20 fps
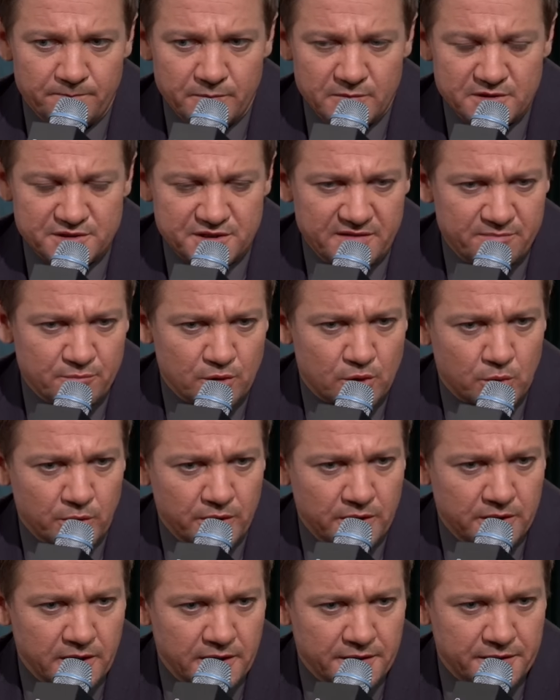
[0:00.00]
Steve
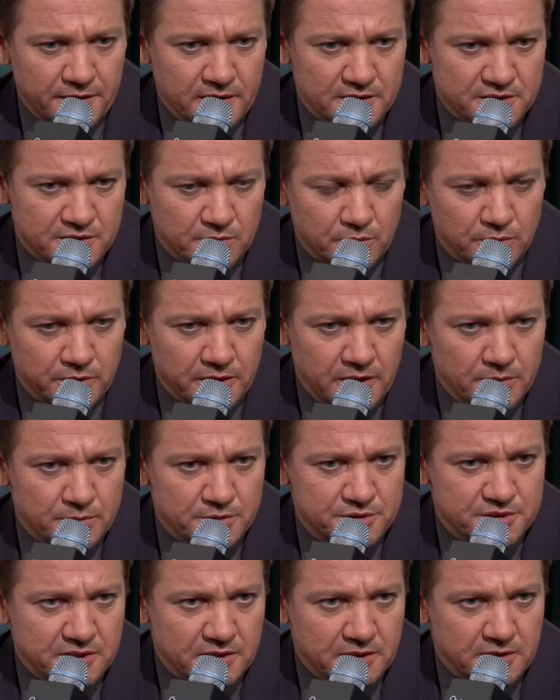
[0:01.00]
McQueen, I think, is a really
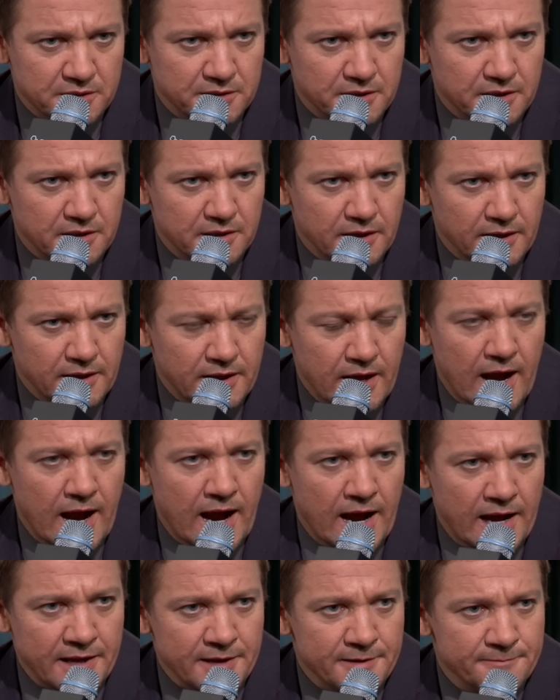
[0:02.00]
interesting
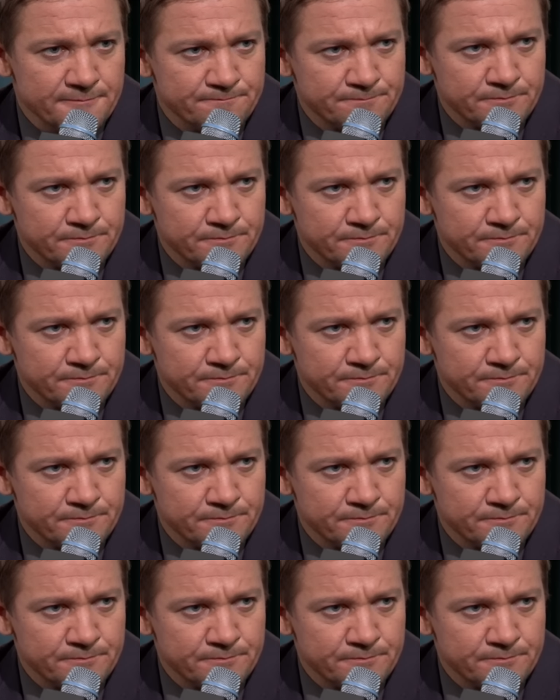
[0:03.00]
guy,